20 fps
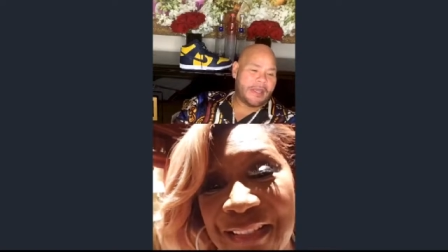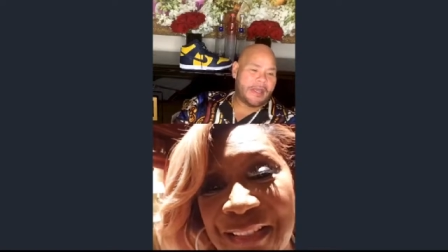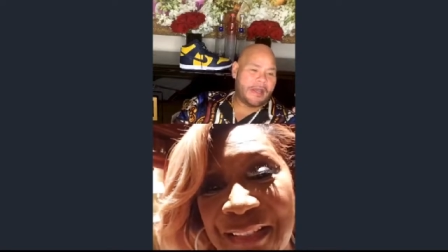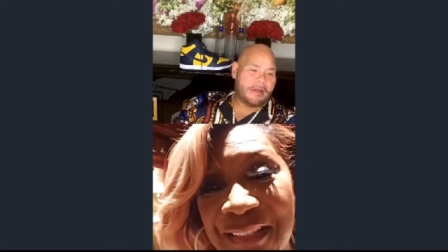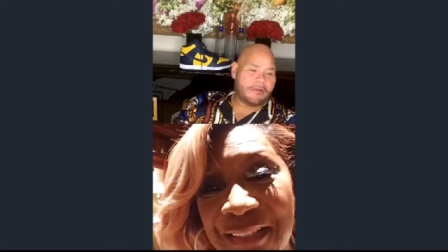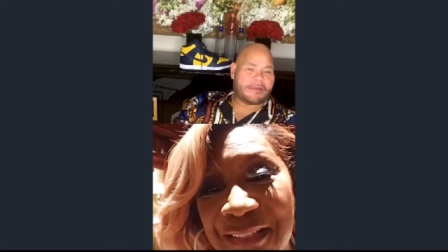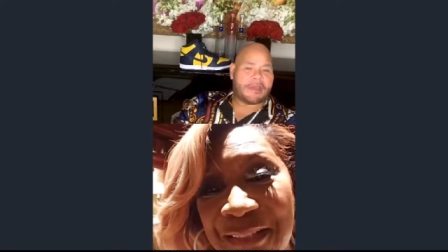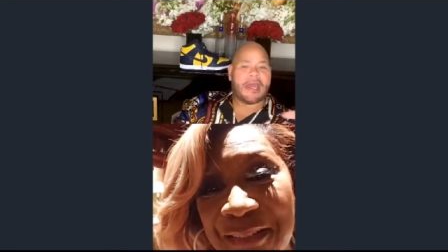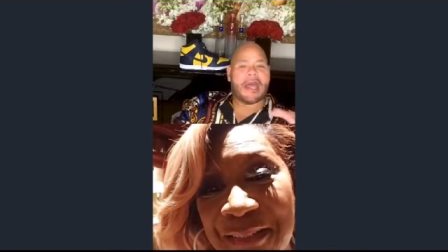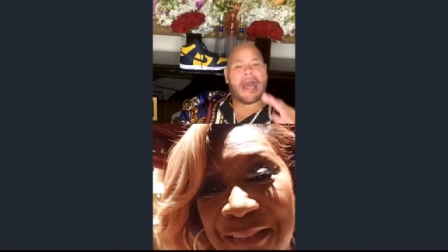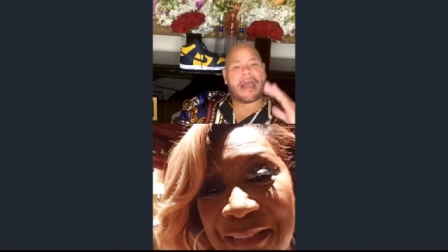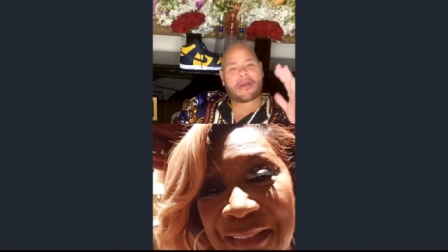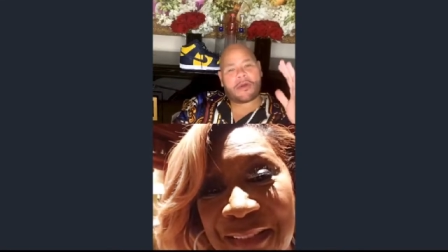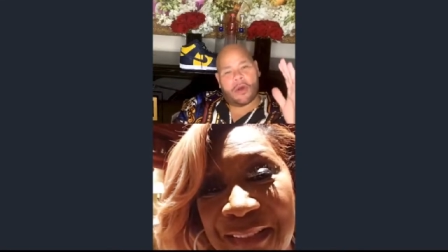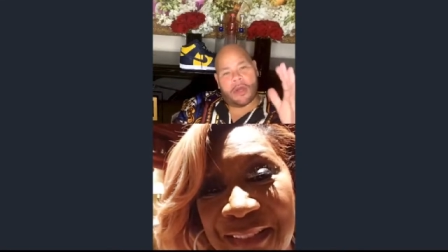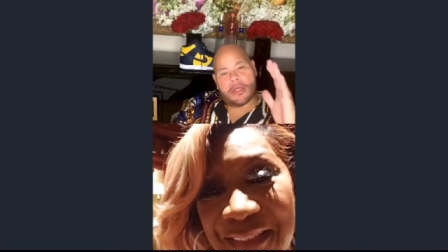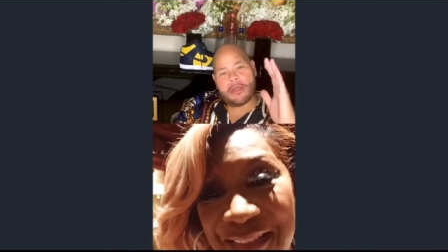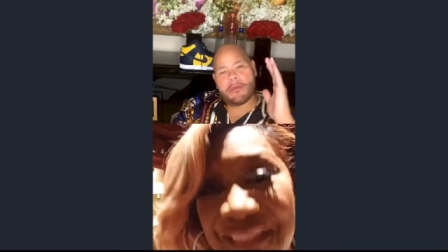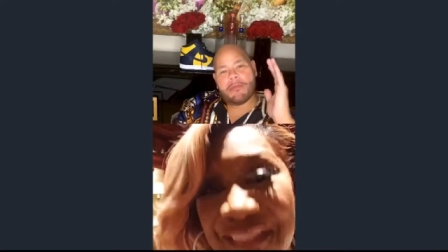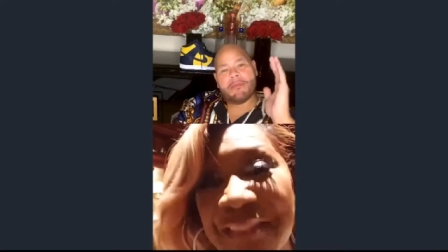can I
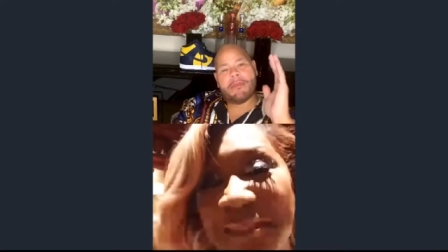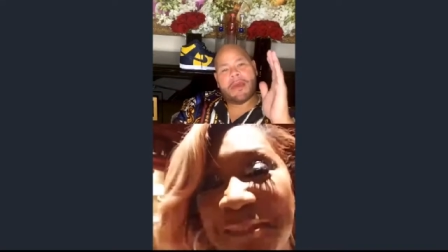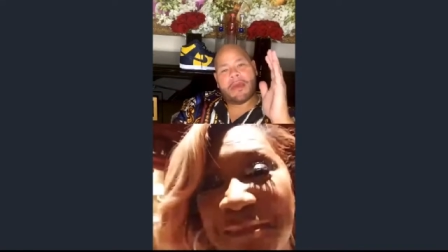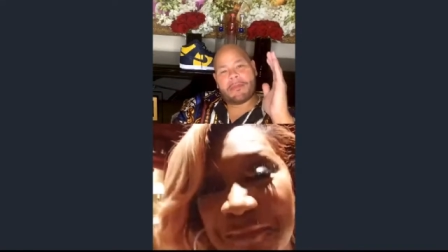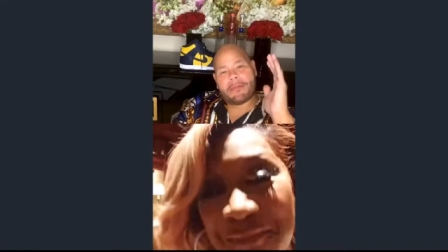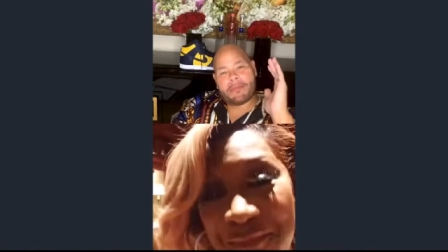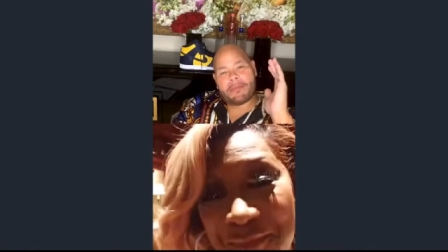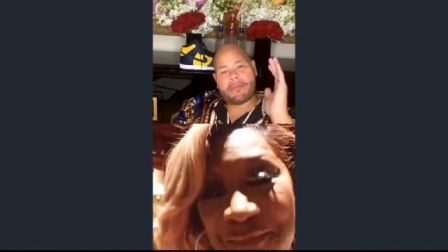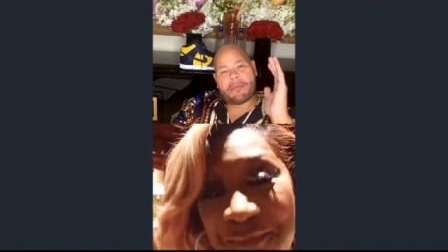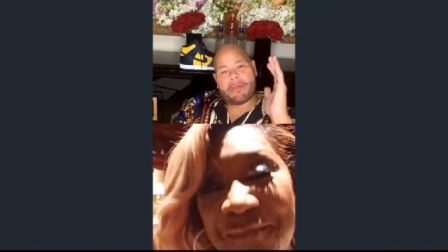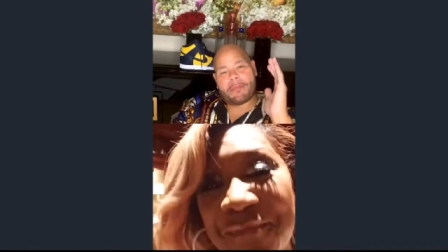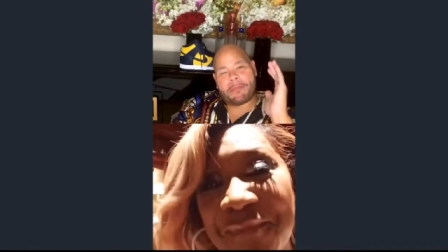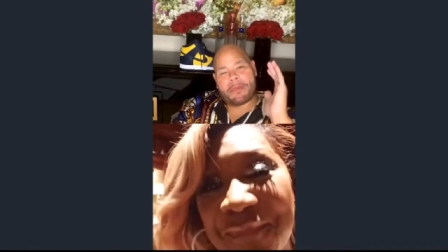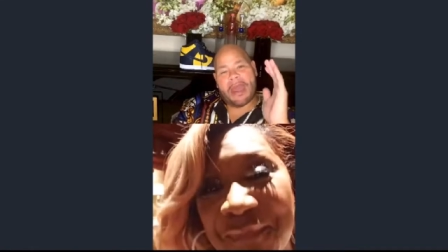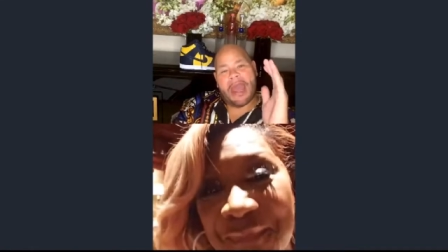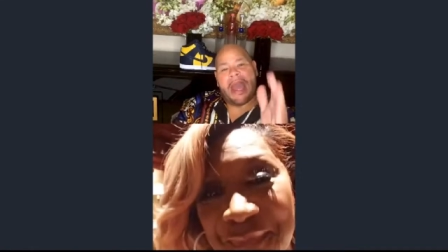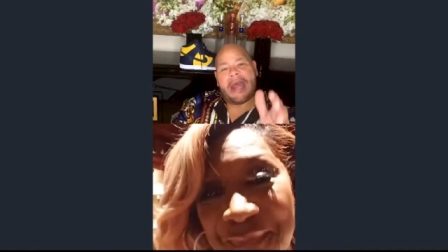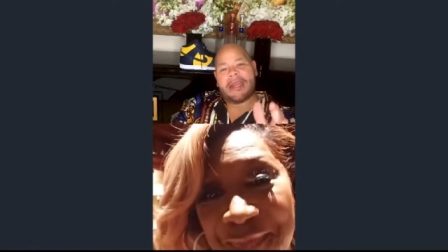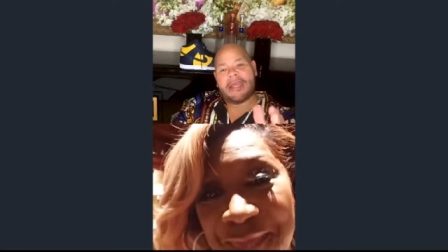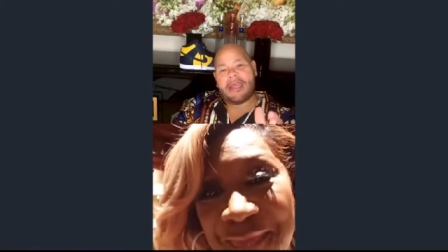call you
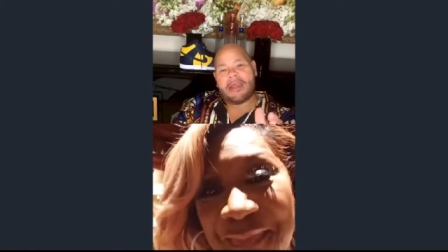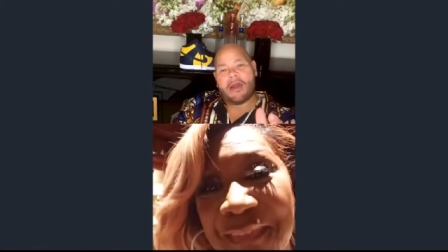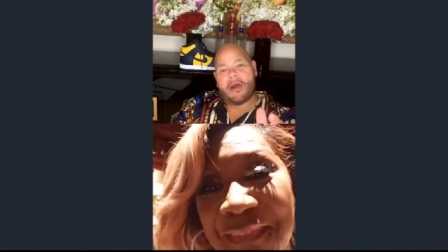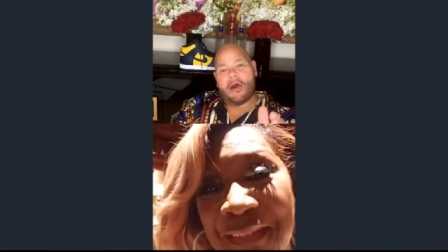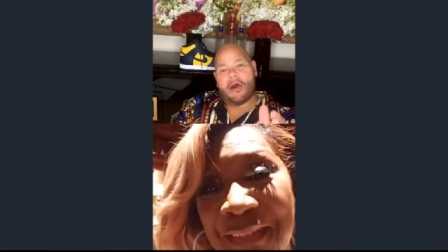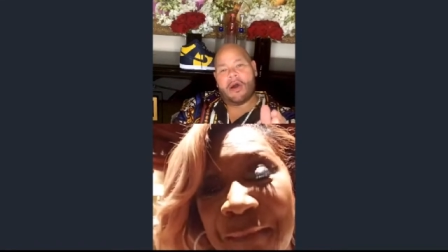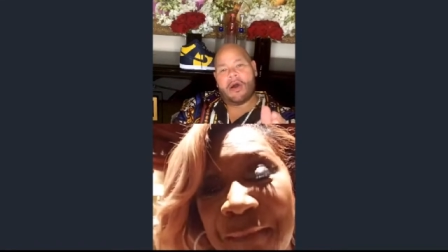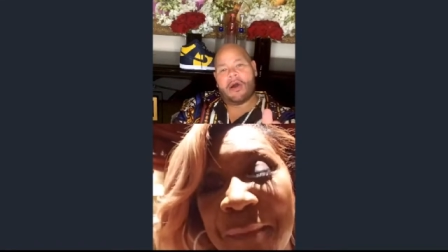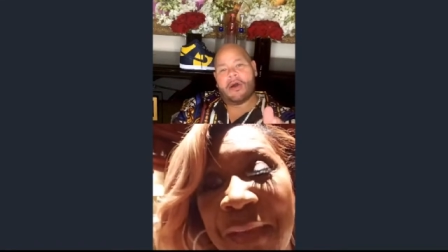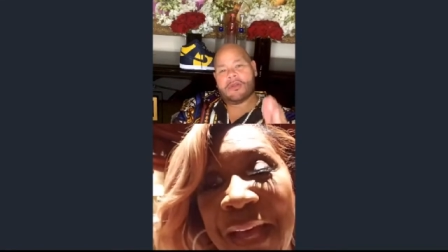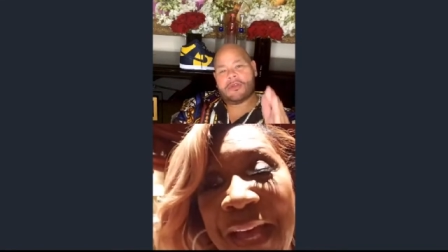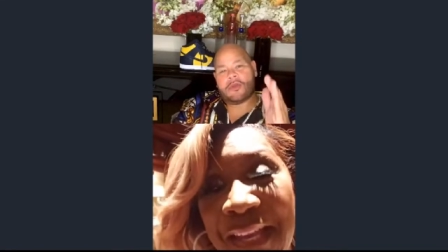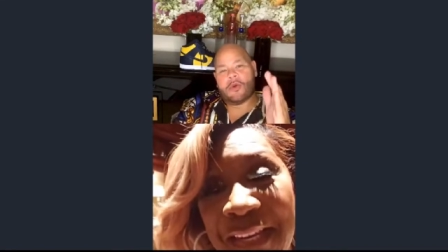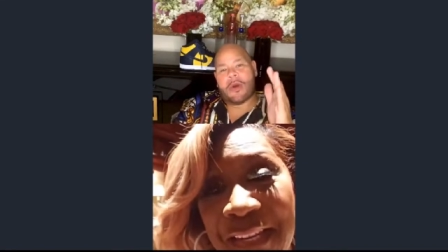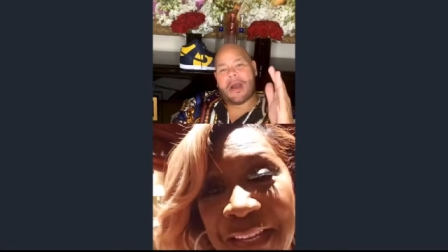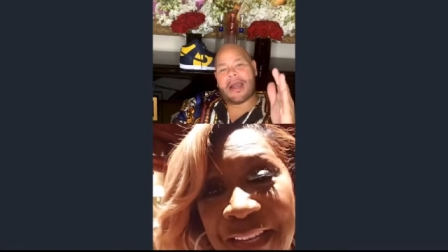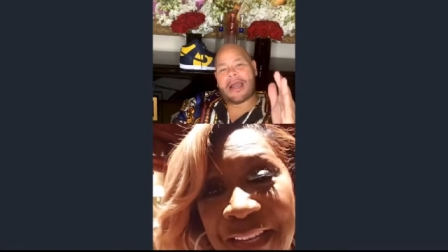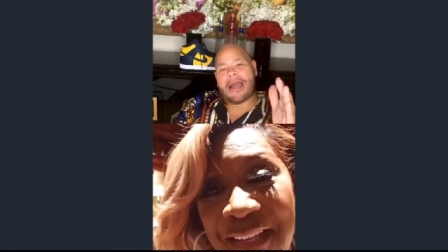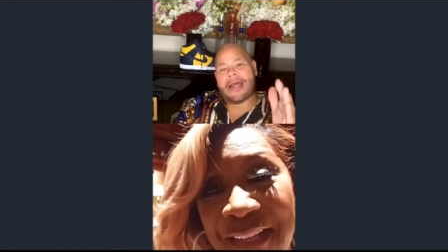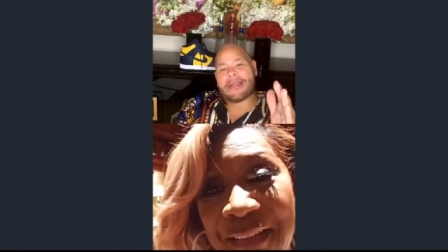Patti or do
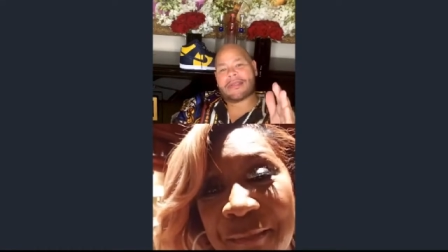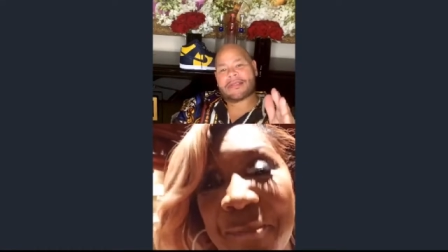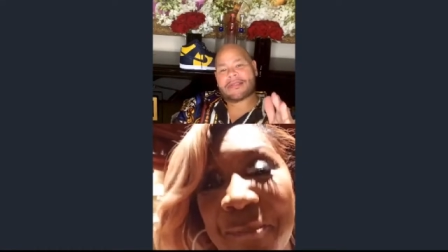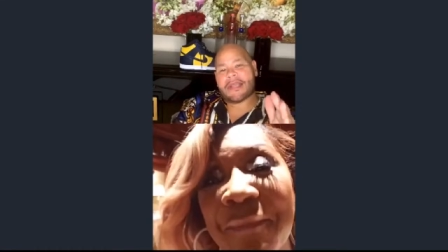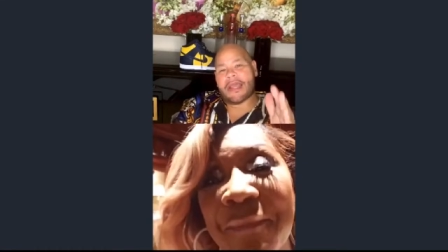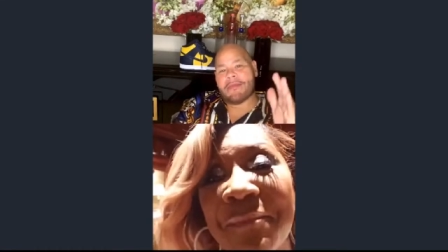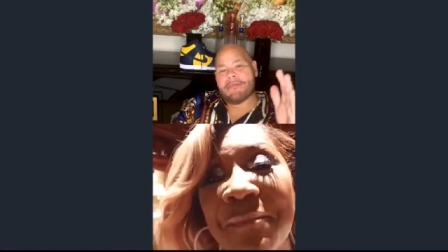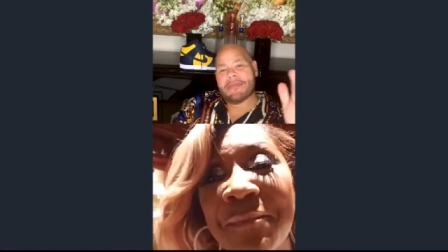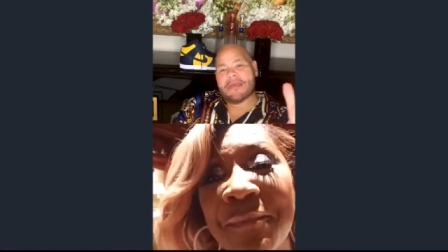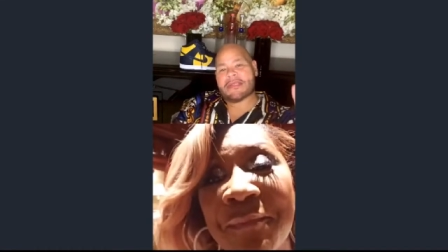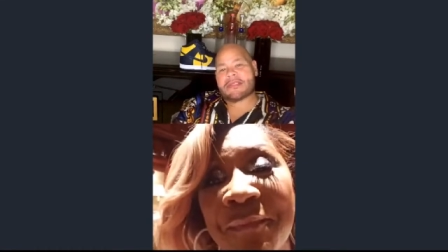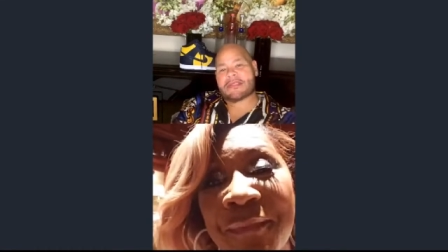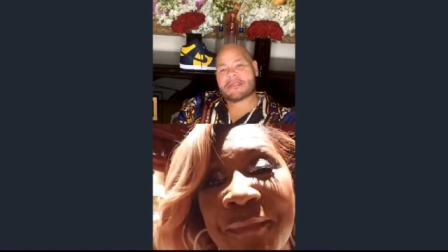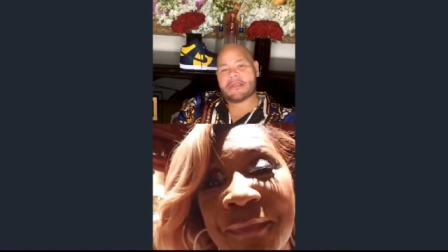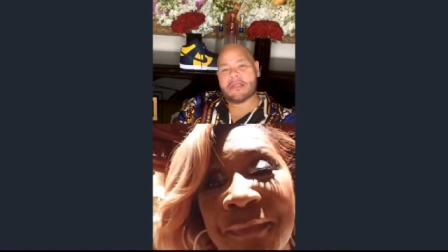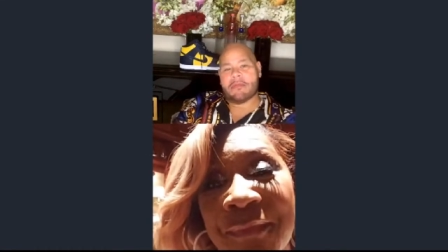I got to say Miss